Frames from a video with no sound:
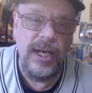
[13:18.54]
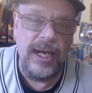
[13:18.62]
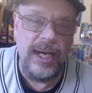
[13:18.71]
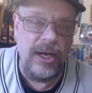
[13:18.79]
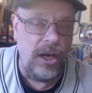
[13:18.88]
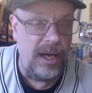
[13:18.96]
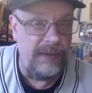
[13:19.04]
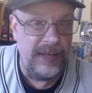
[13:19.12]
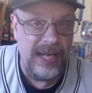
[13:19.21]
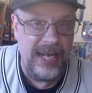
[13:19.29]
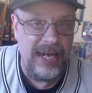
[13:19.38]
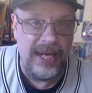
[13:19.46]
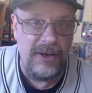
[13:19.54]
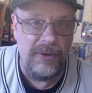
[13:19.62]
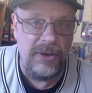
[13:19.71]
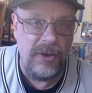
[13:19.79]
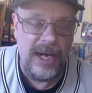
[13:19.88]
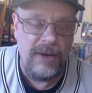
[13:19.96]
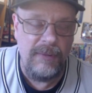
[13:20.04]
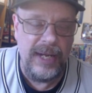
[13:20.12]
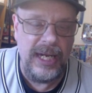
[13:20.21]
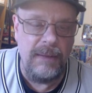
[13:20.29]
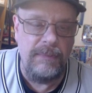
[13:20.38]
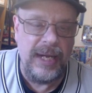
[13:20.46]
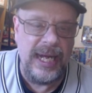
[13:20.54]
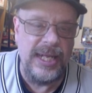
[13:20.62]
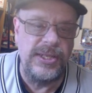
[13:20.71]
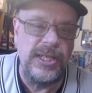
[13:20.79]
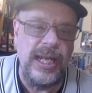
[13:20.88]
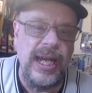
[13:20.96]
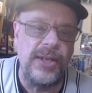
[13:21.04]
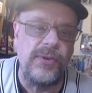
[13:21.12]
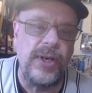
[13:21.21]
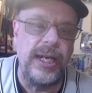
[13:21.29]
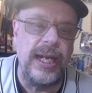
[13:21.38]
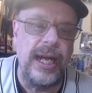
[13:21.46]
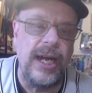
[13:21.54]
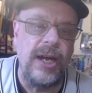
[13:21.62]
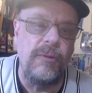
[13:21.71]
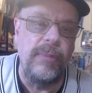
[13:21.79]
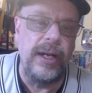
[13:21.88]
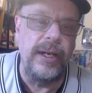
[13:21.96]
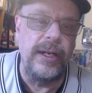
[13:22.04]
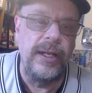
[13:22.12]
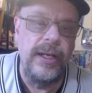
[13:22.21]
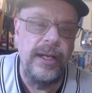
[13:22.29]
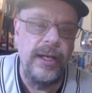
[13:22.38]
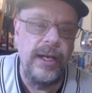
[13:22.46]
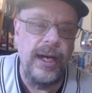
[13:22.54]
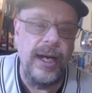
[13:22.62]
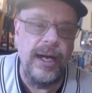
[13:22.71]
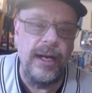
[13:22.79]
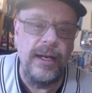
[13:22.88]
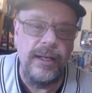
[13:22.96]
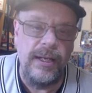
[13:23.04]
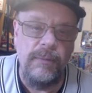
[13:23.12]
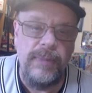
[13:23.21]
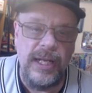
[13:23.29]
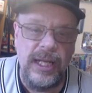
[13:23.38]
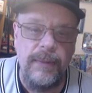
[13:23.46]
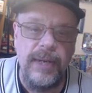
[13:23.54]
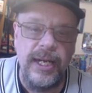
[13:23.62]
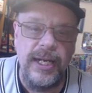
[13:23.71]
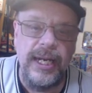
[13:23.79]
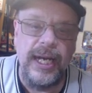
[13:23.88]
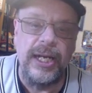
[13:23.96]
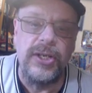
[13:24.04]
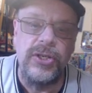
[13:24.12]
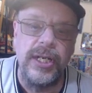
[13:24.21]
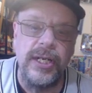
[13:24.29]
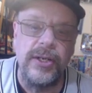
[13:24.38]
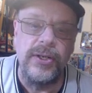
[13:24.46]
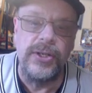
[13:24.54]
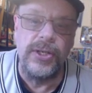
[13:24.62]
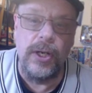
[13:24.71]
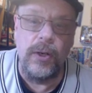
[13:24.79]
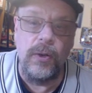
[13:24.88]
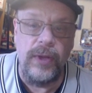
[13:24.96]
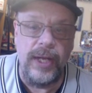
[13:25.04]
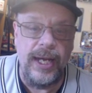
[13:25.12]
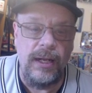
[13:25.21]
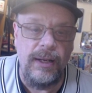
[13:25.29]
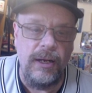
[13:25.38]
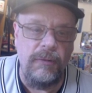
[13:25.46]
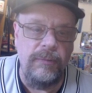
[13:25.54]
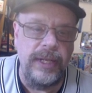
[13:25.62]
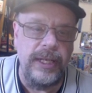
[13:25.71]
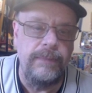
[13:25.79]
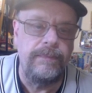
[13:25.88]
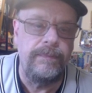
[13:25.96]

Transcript: Uh, offhand, I don't know how many at bats he has right now, but uh, he'll be limited next year, so that'll help me.